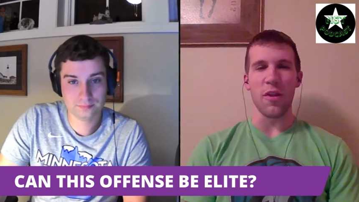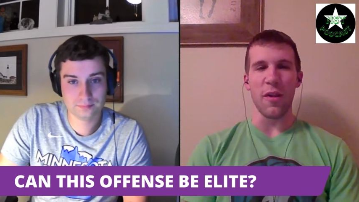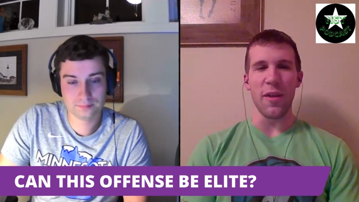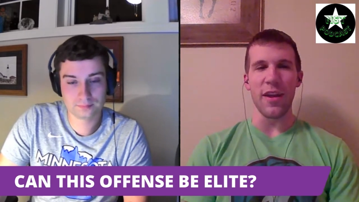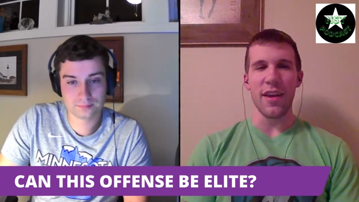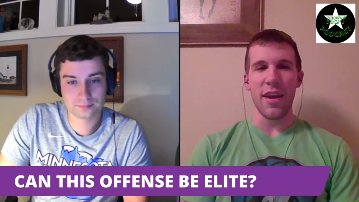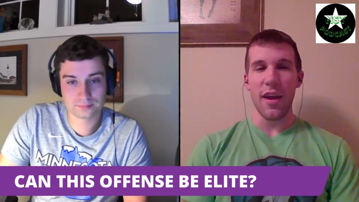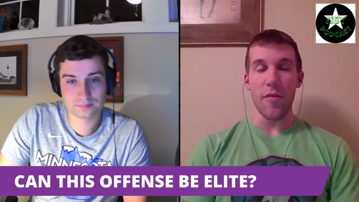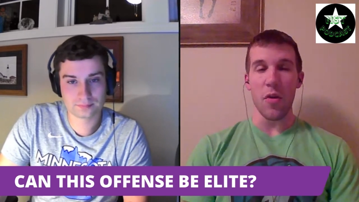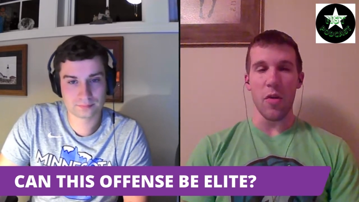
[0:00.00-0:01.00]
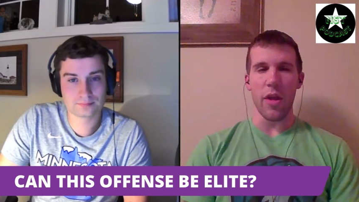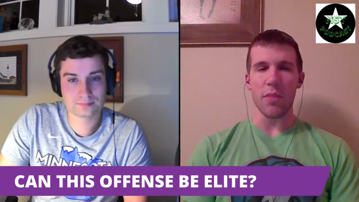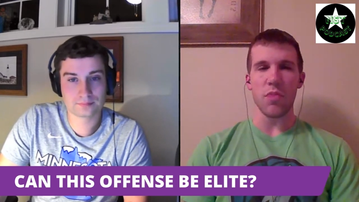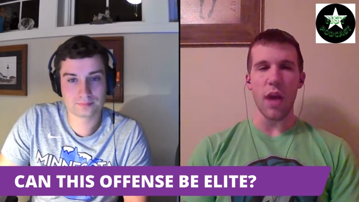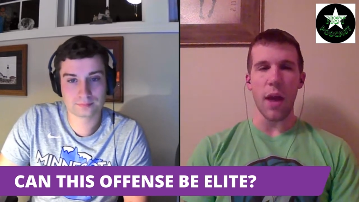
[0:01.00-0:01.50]
Speaker 1: in the league. If they're
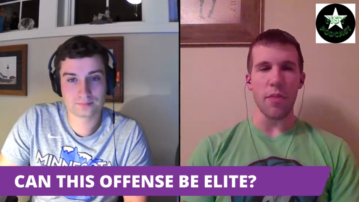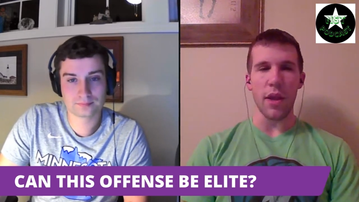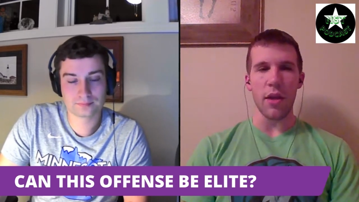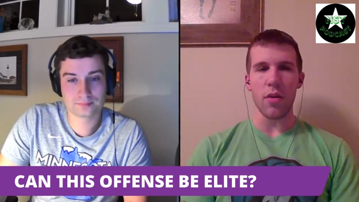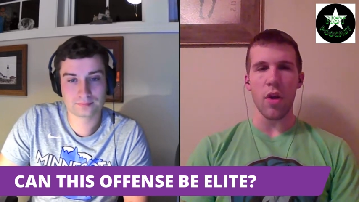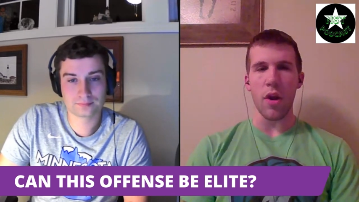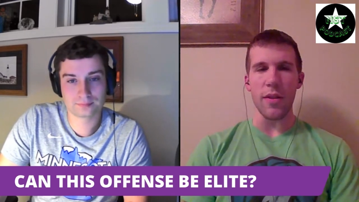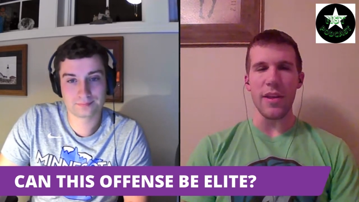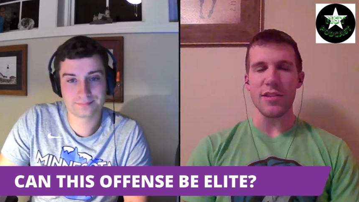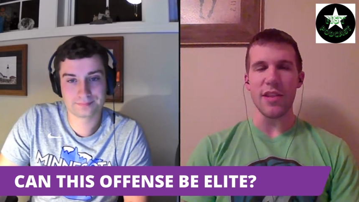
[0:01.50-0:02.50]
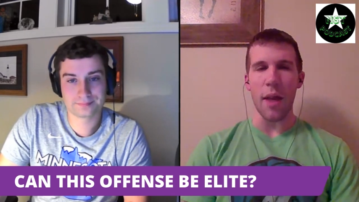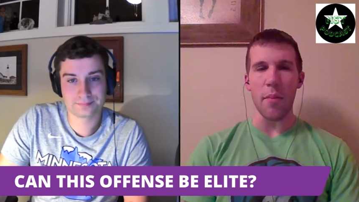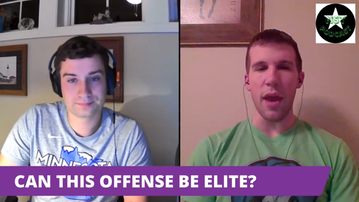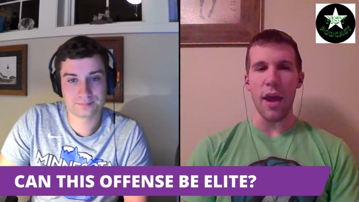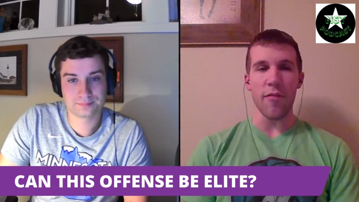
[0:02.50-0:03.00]
like top 10 or at least
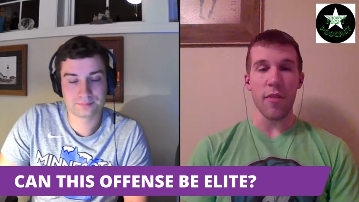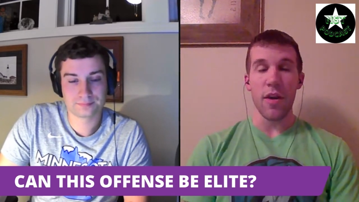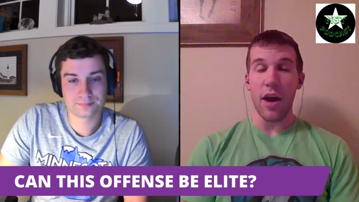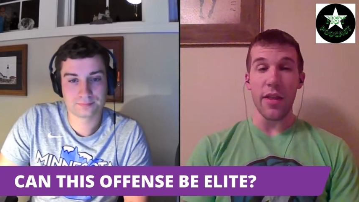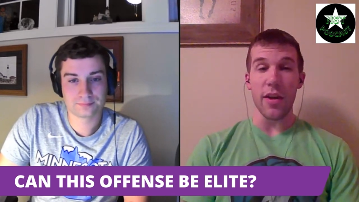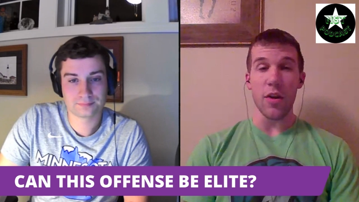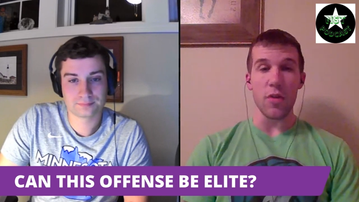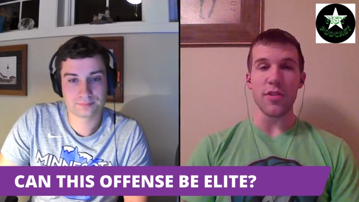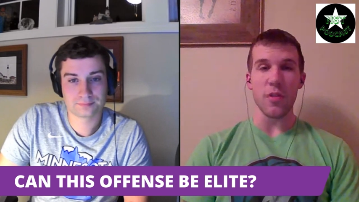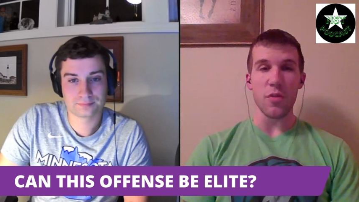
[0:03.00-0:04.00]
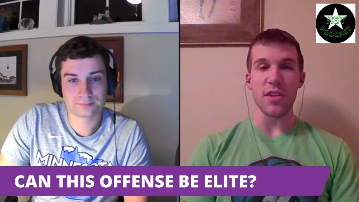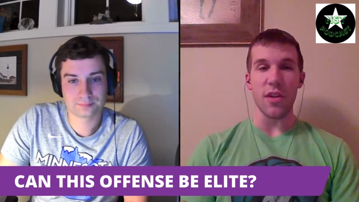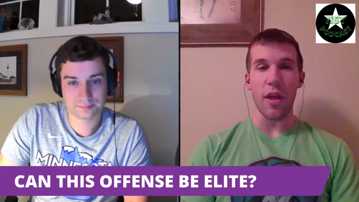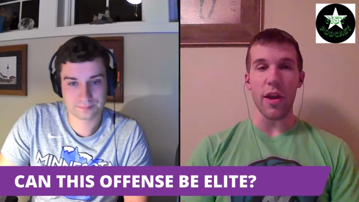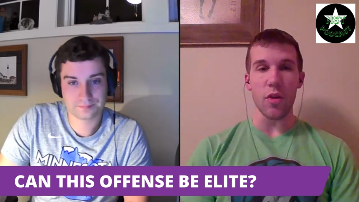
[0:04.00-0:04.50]
top half, I think you're going to still see
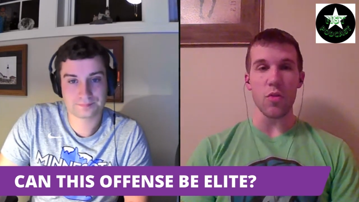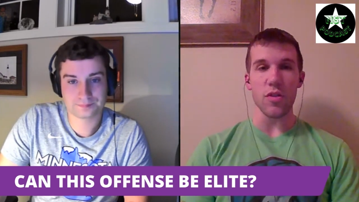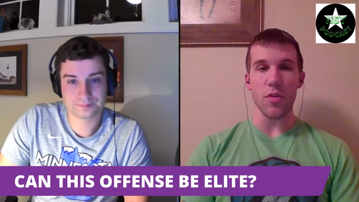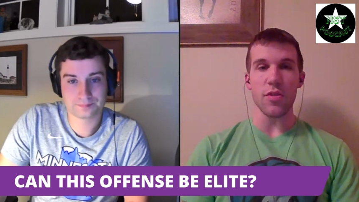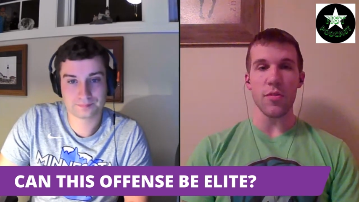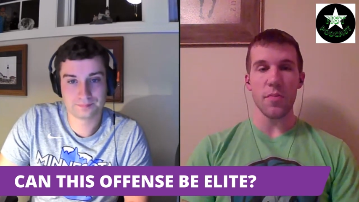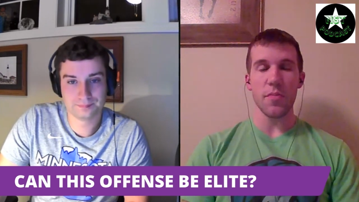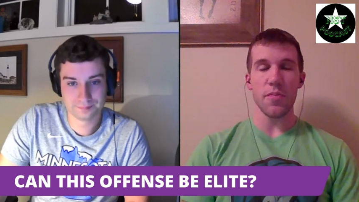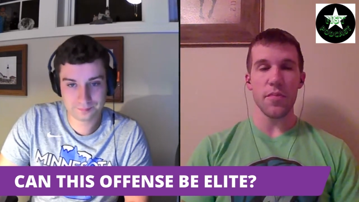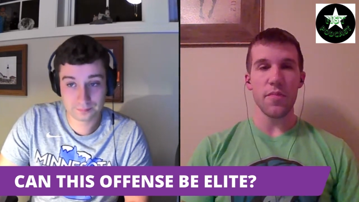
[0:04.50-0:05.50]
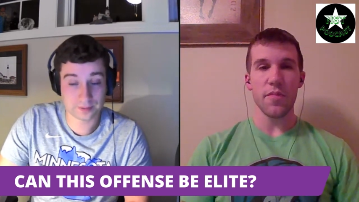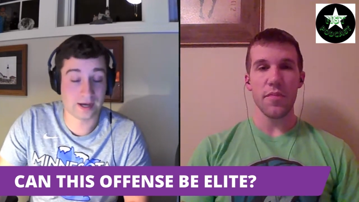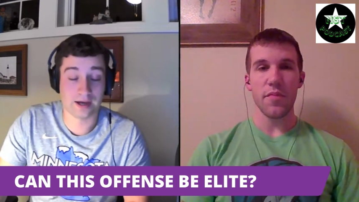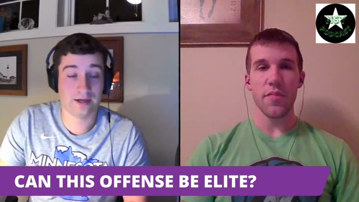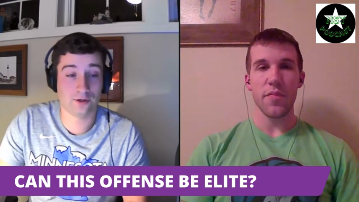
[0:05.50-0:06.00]
a lot of good results.
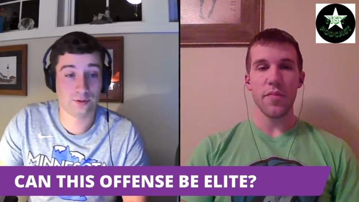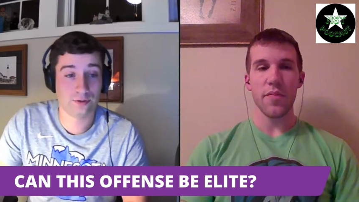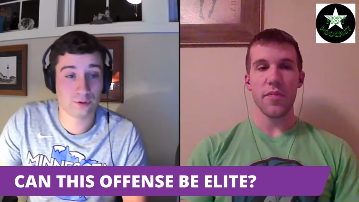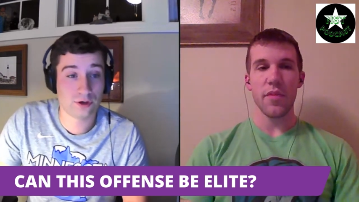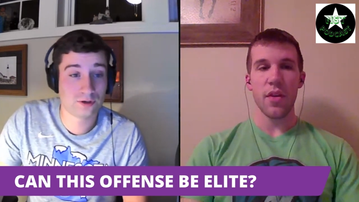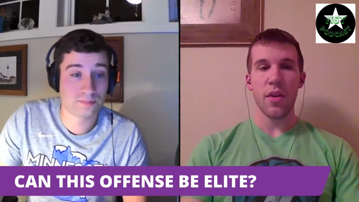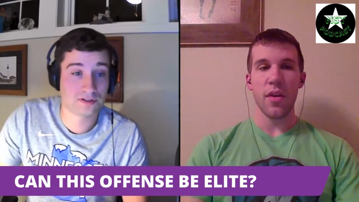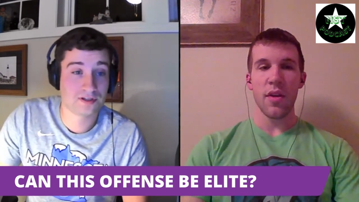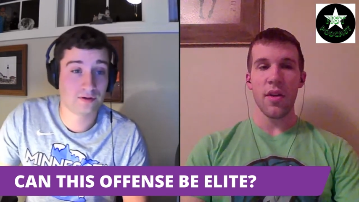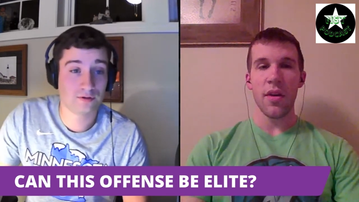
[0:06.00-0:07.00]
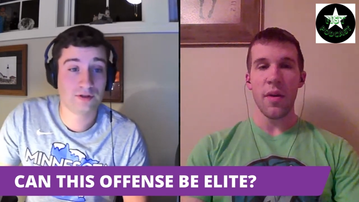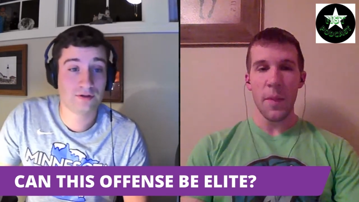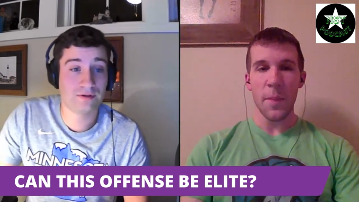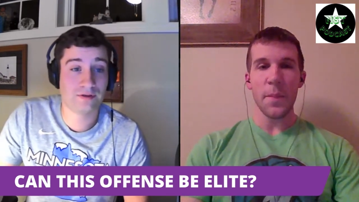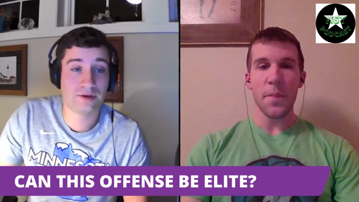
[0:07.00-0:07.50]
Speaker 2: Yeah, I agree with you 100%.
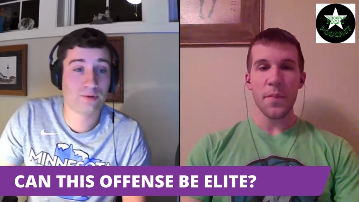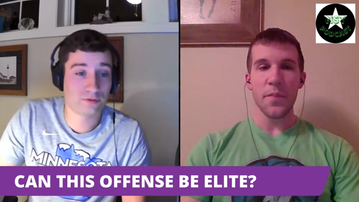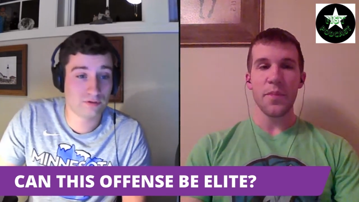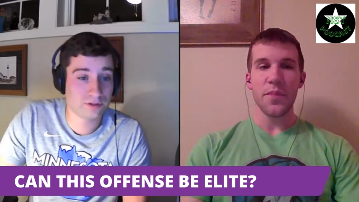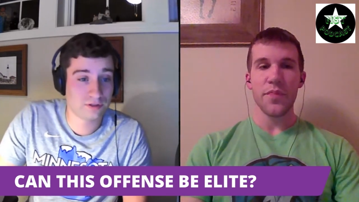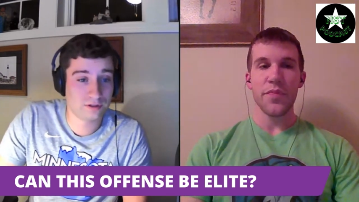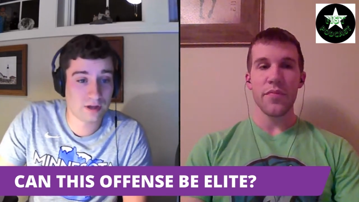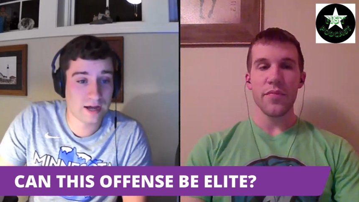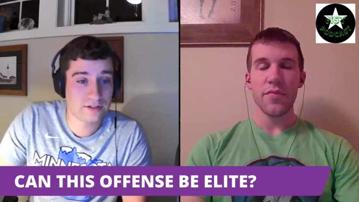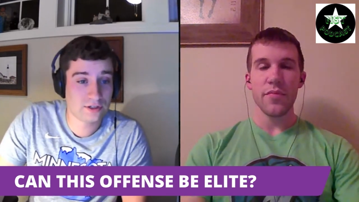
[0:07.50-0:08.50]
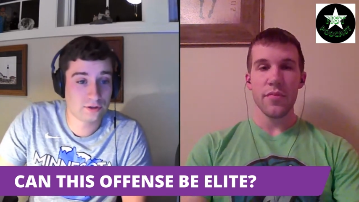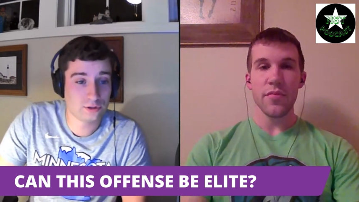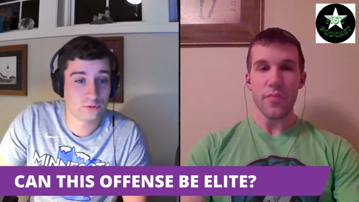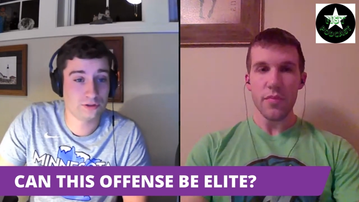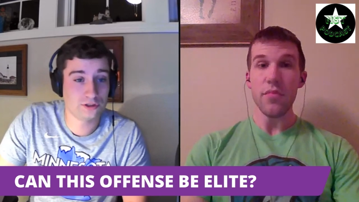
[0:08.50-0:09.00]
Really, they were really good last year
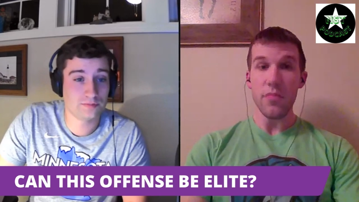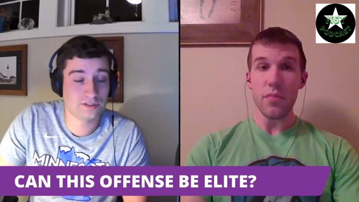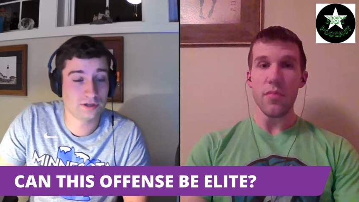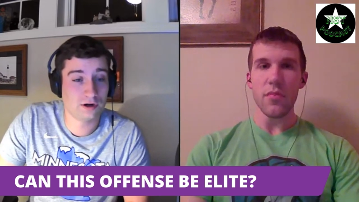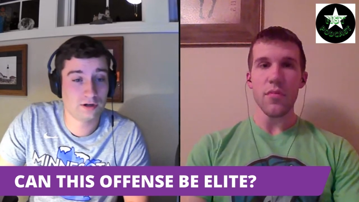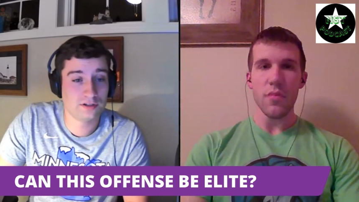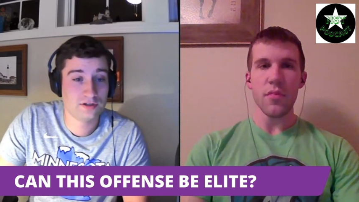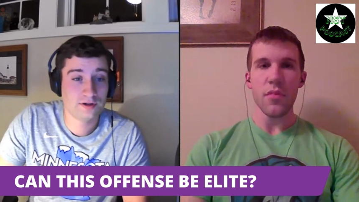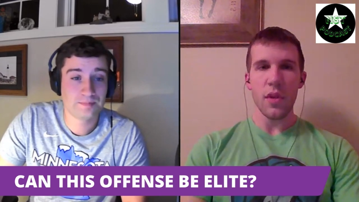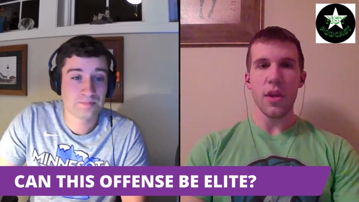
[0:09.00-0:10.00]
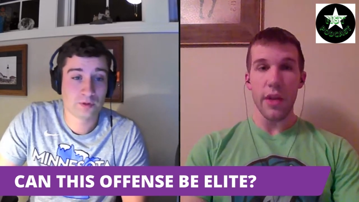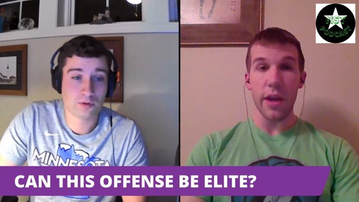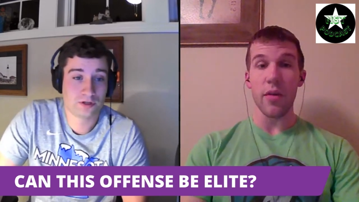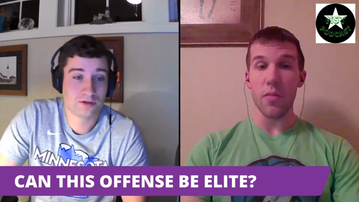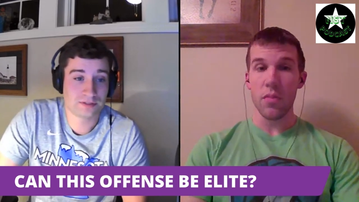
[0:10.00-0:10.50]
too in terms of yards. Yeah.
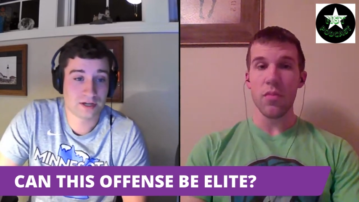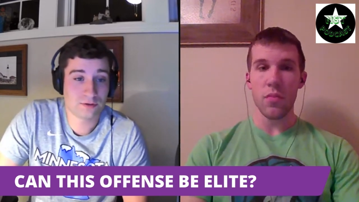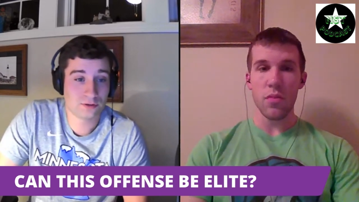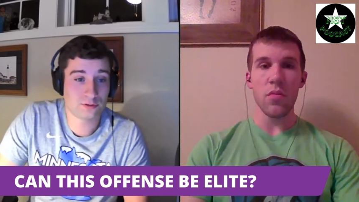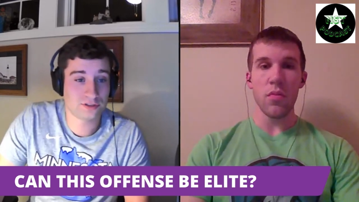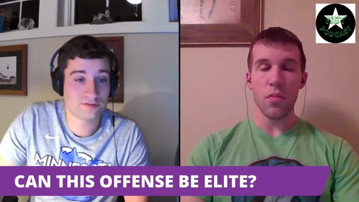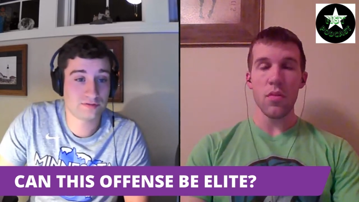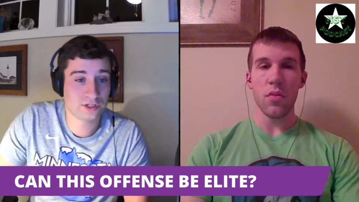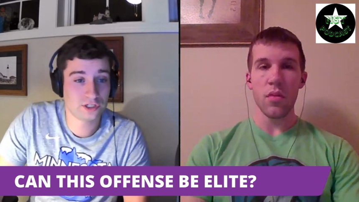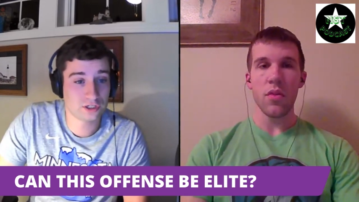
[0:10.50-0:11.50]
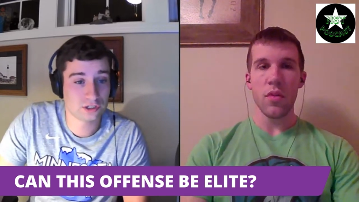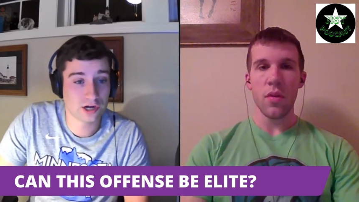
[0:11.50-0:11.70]
What it comes down to is just finishing